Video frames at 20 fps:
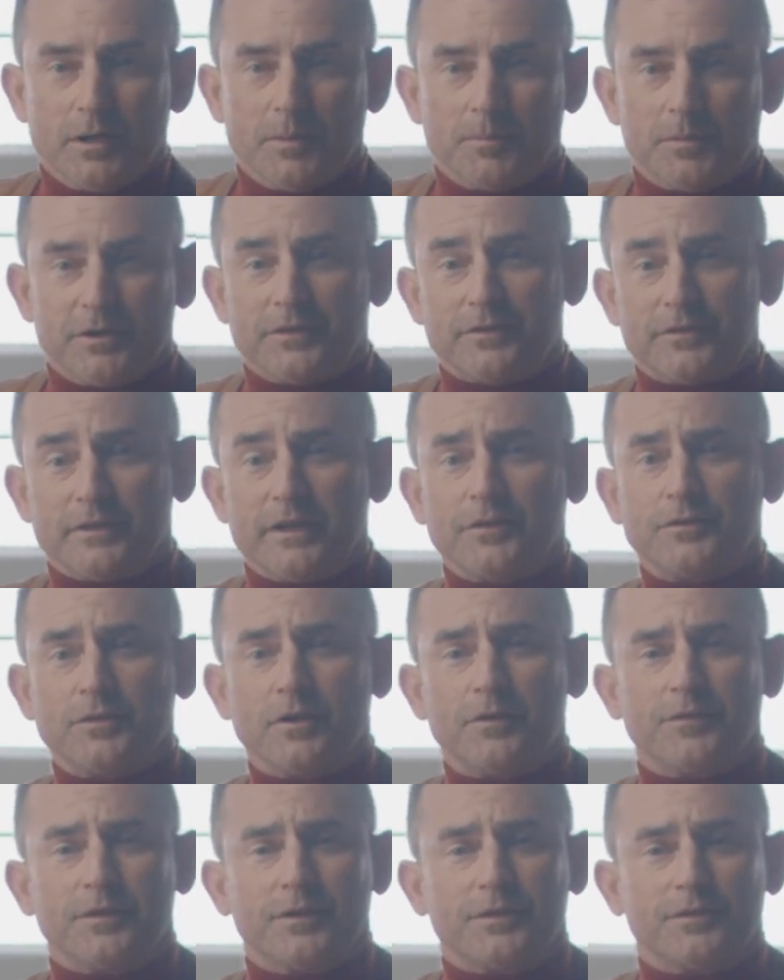But it's less
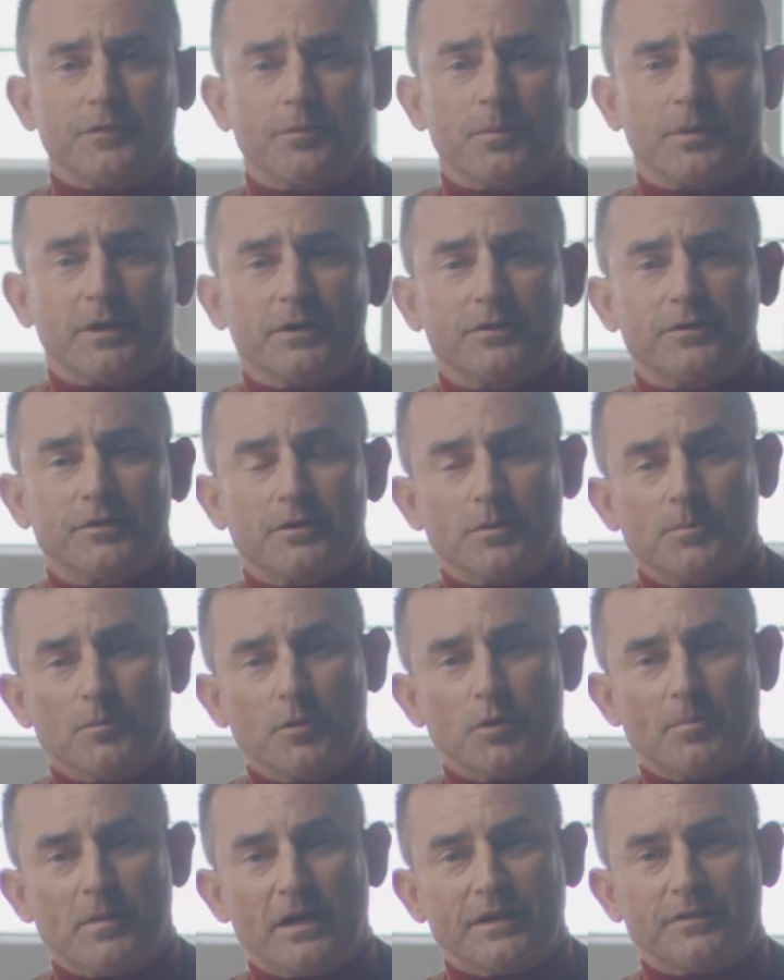obvious if we consider
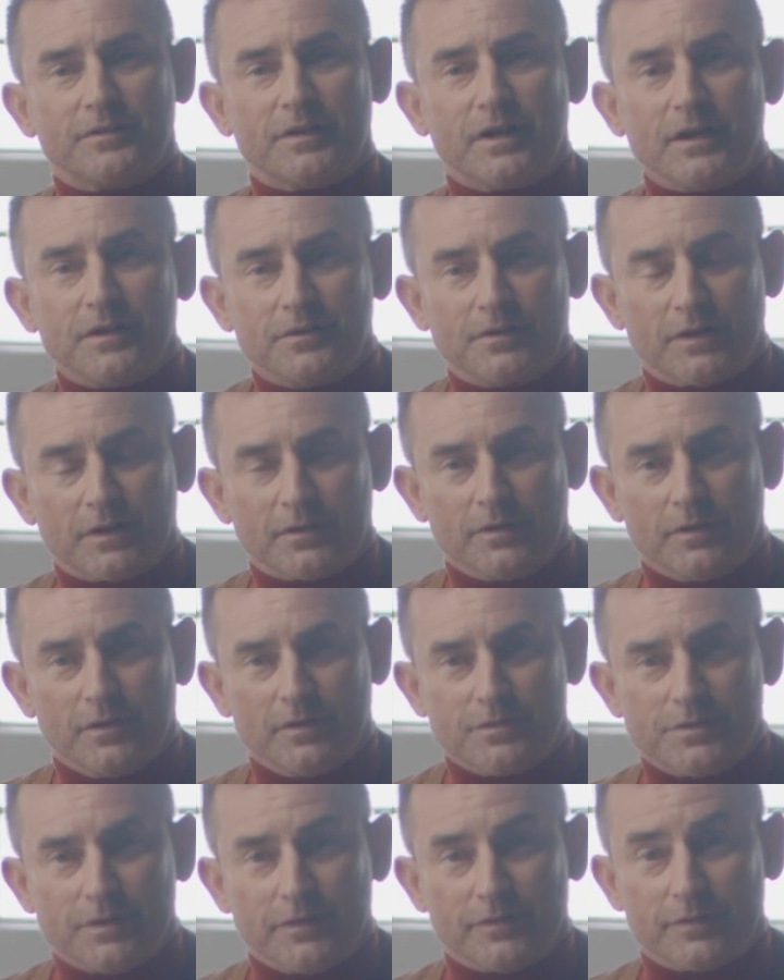more mundane
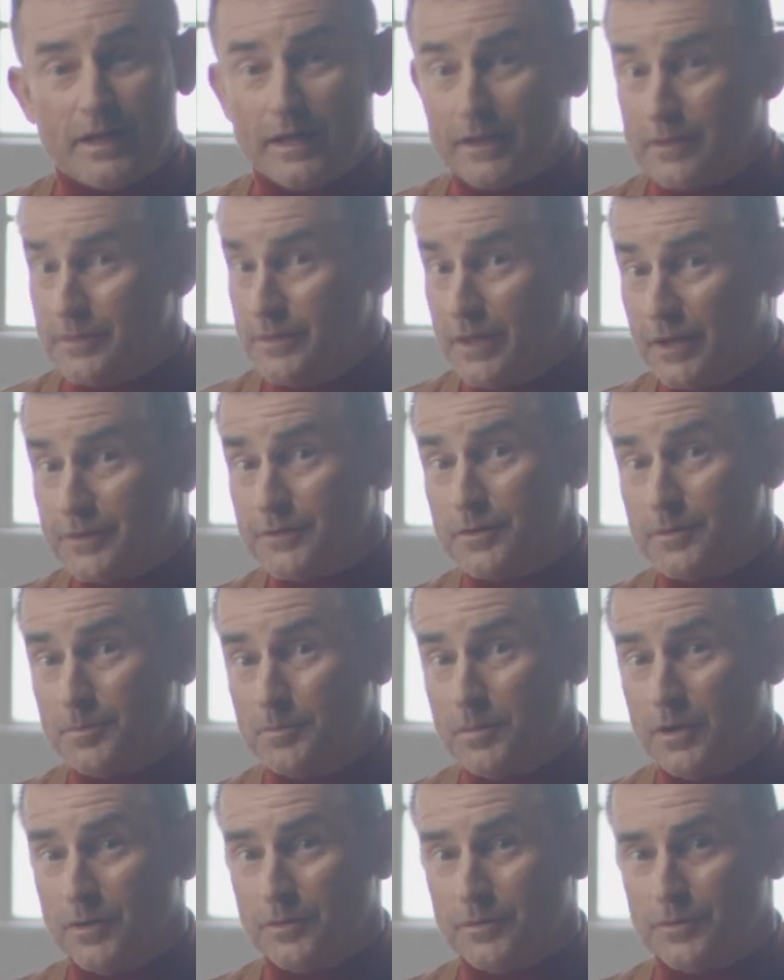technologies like nuts
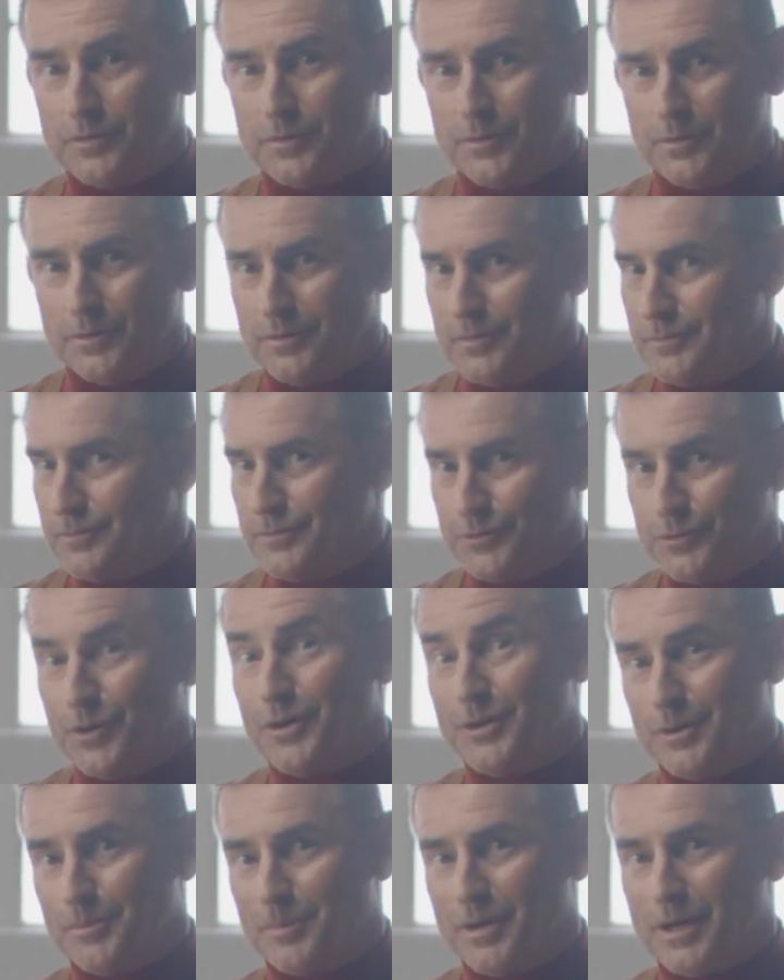and bolts or
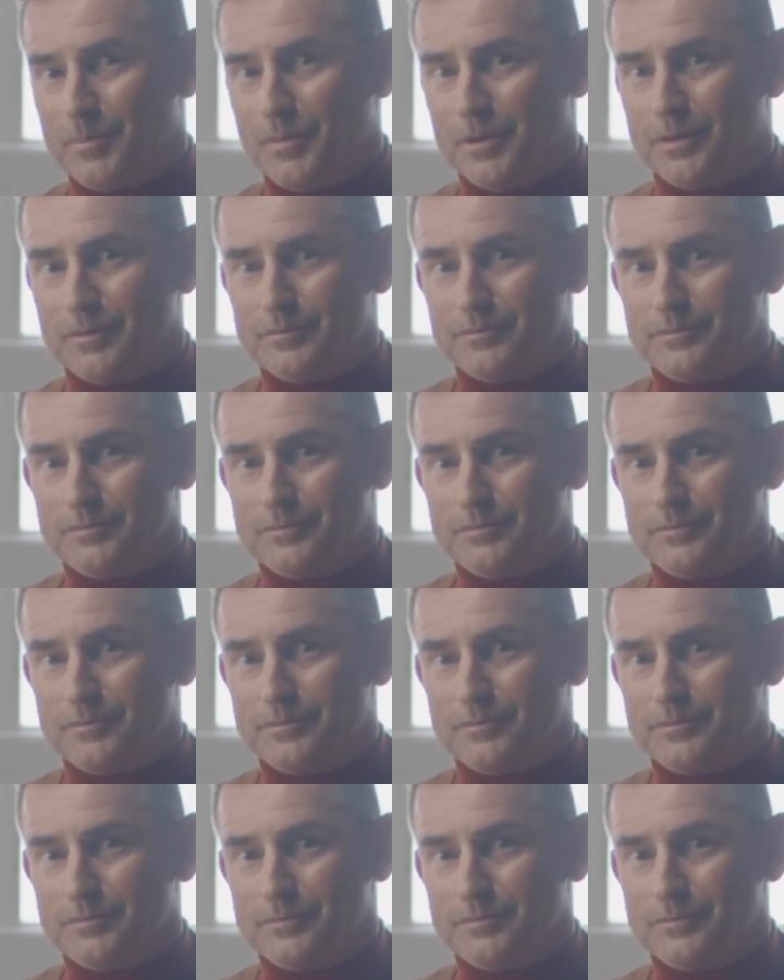toilet paper.